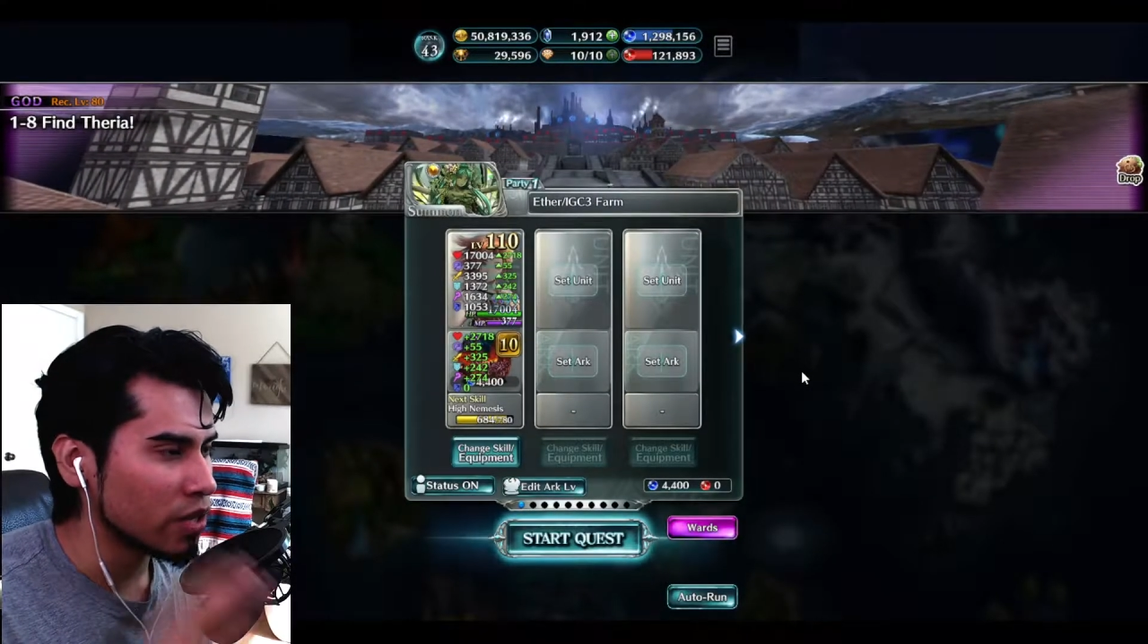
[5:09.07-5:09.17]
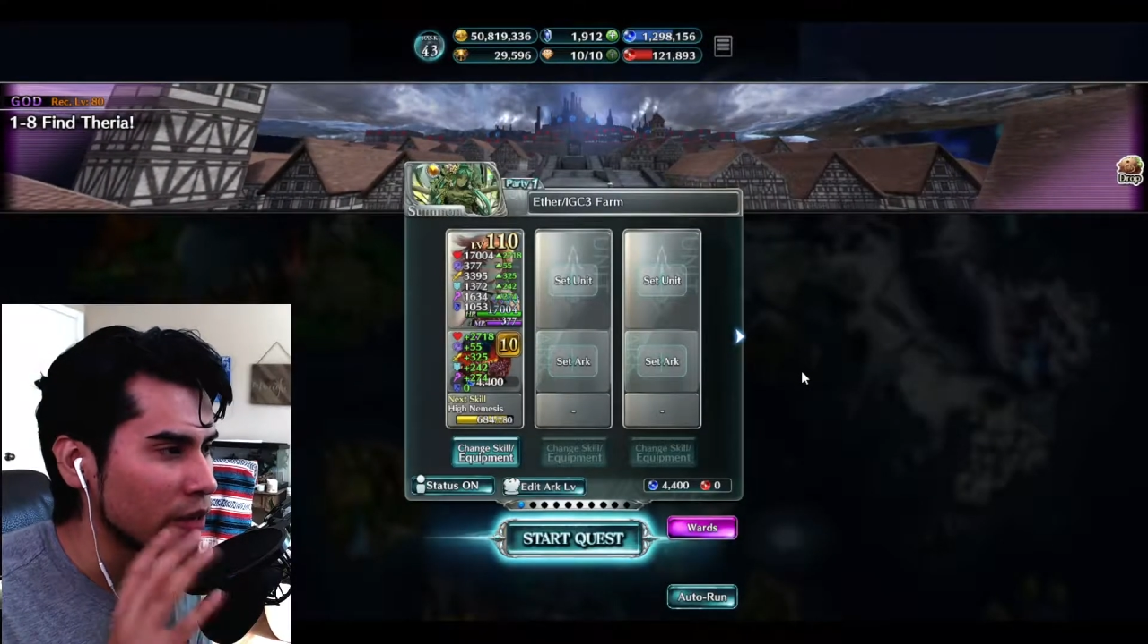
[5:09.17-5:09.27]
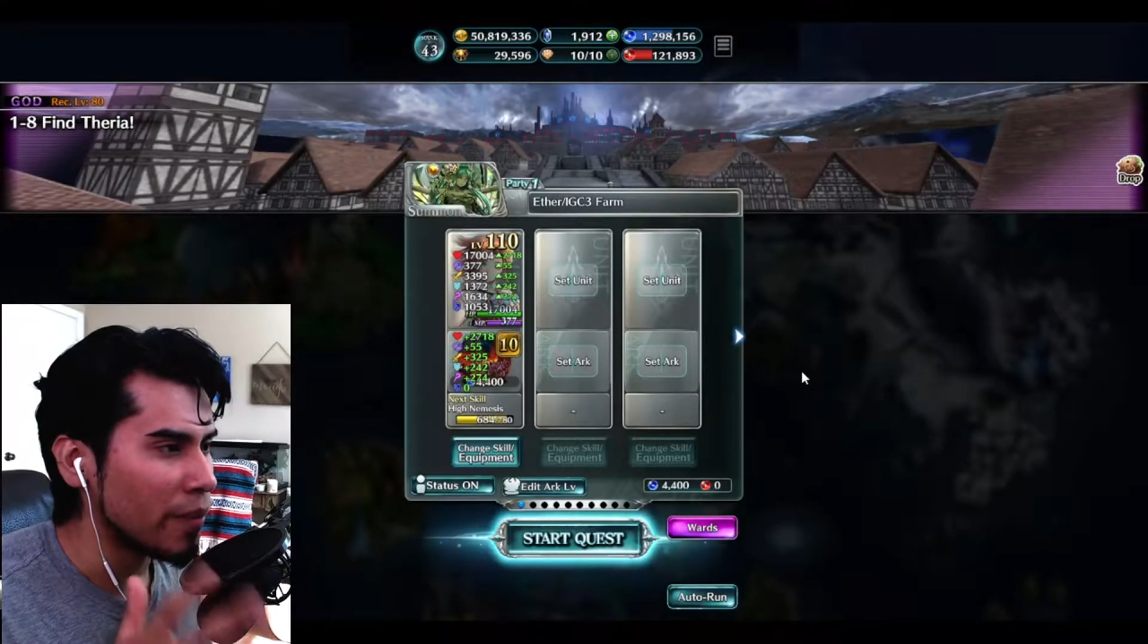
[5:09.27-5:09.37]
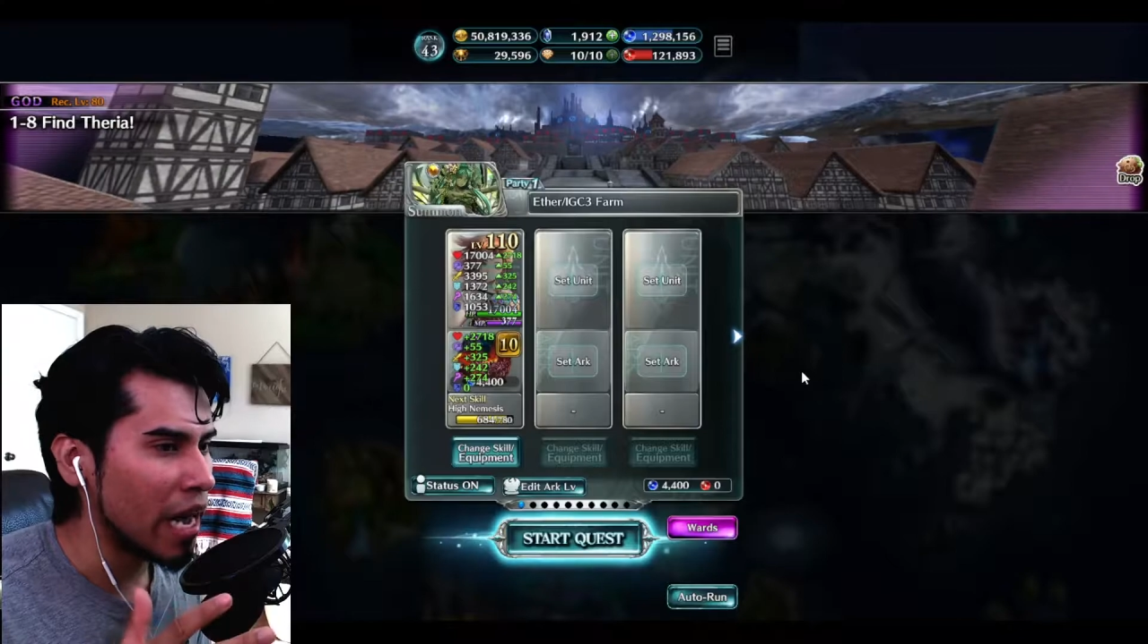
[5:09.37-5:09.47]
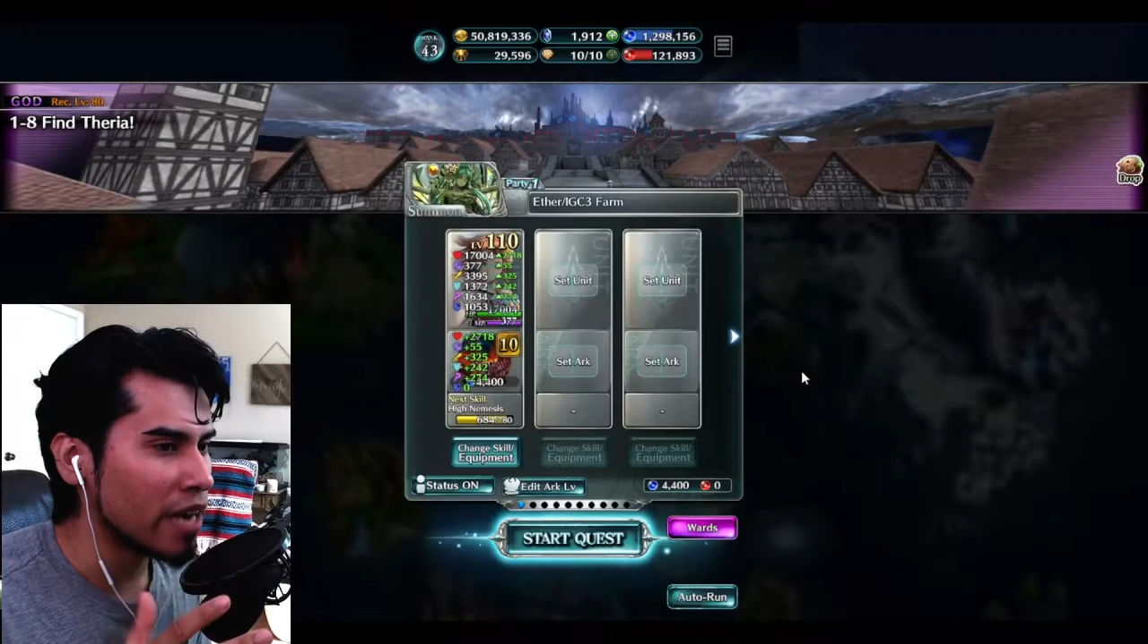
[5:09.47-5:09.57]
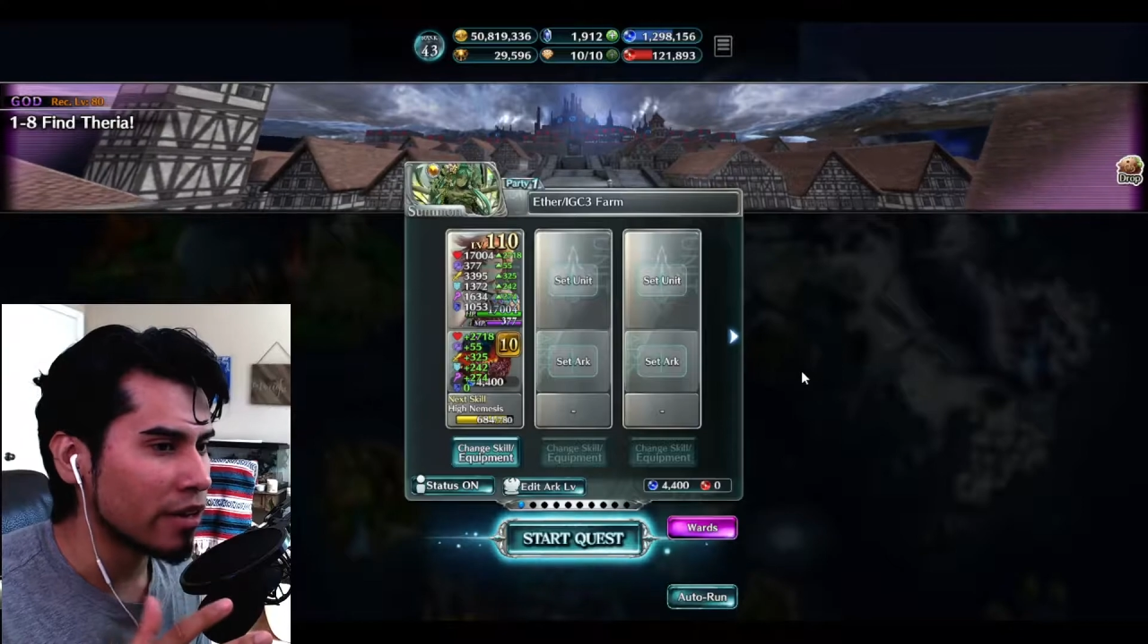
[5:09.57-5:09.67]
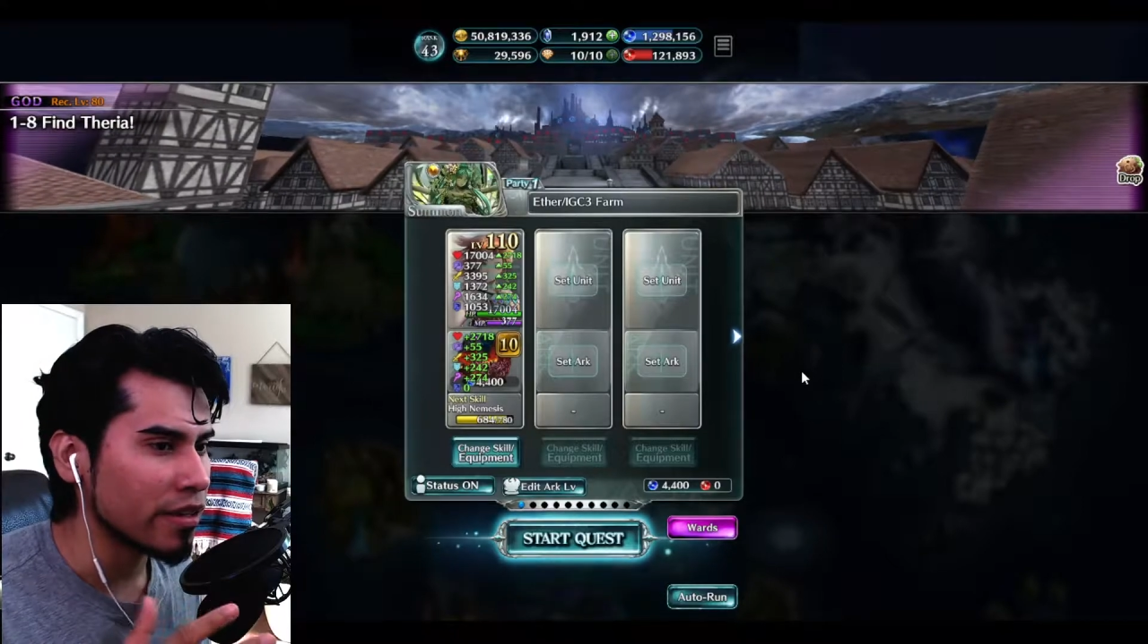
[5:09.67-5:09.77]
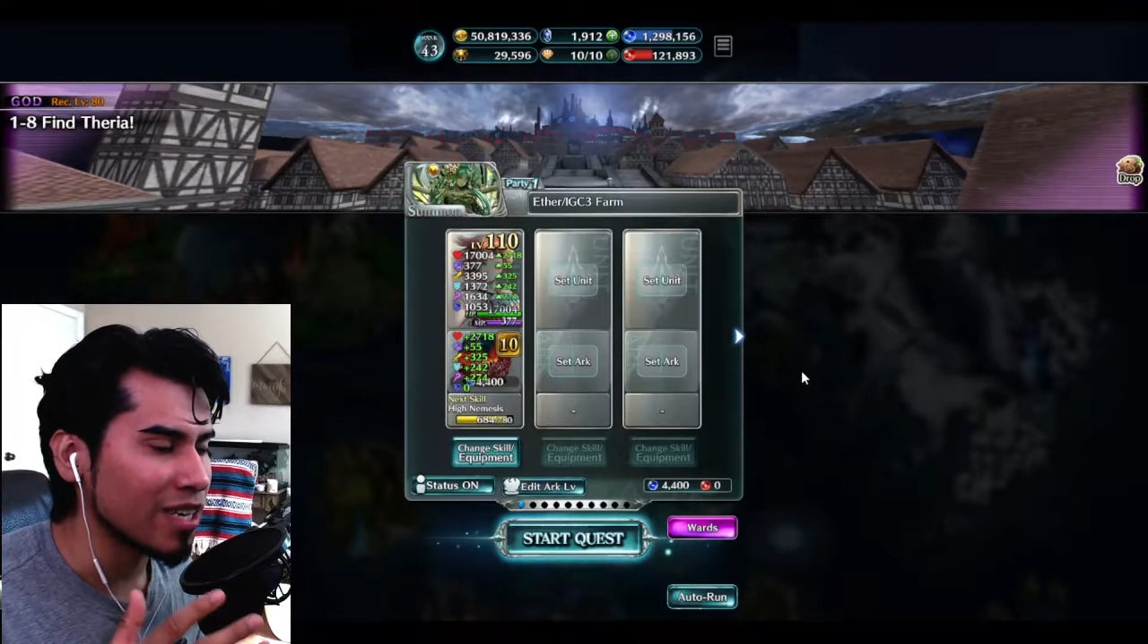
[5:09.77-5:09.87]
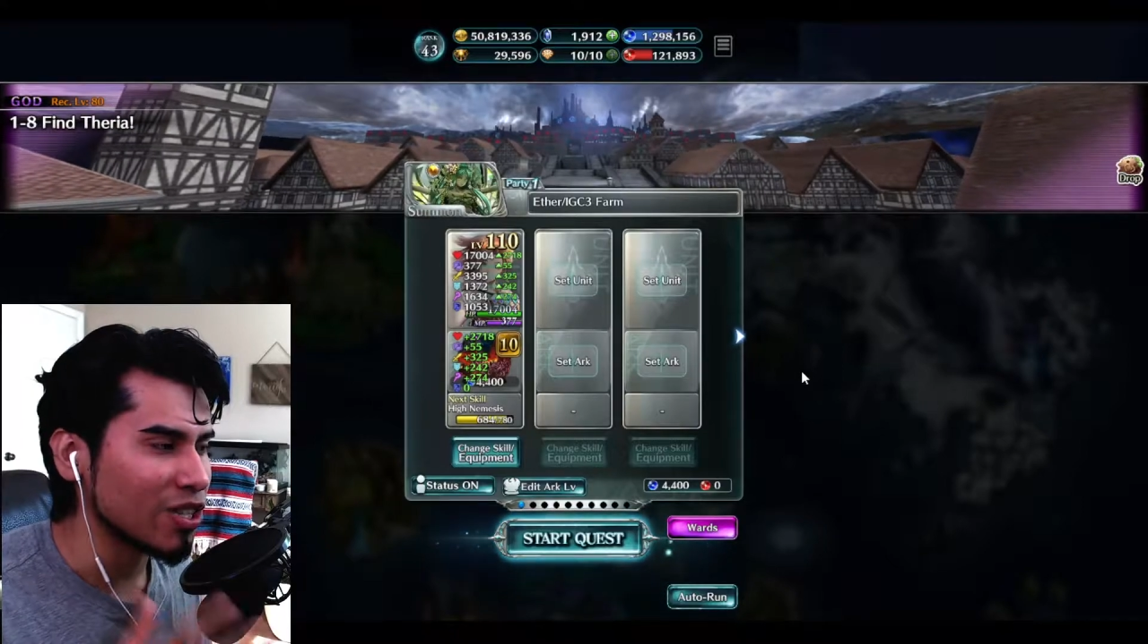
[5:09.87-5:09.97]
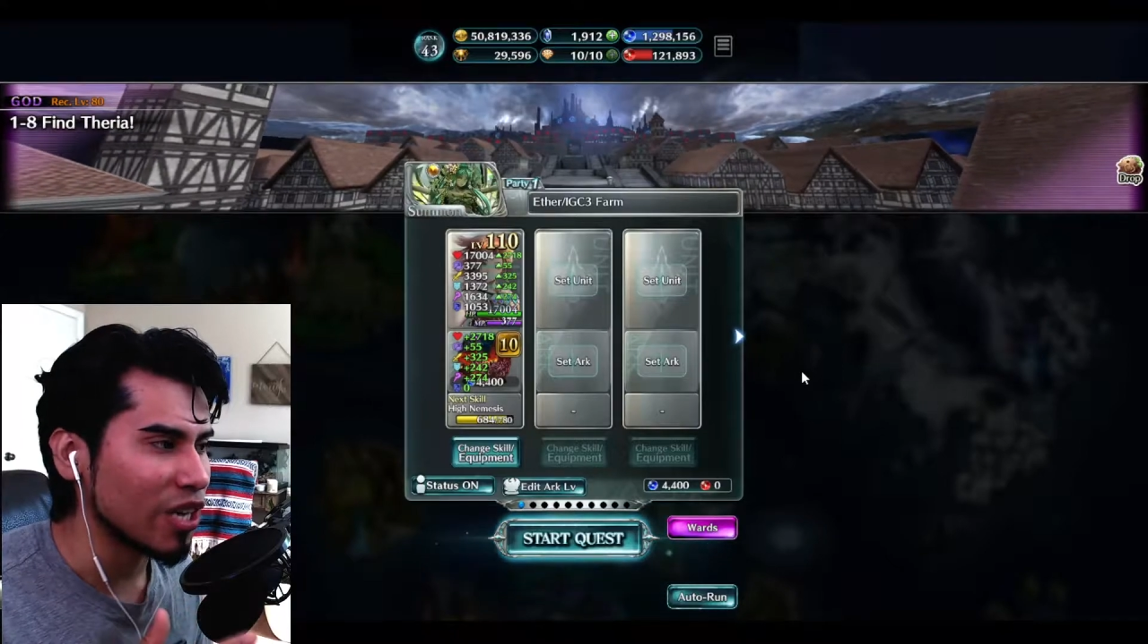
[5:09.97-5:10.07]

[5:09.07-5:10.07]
the pattern that she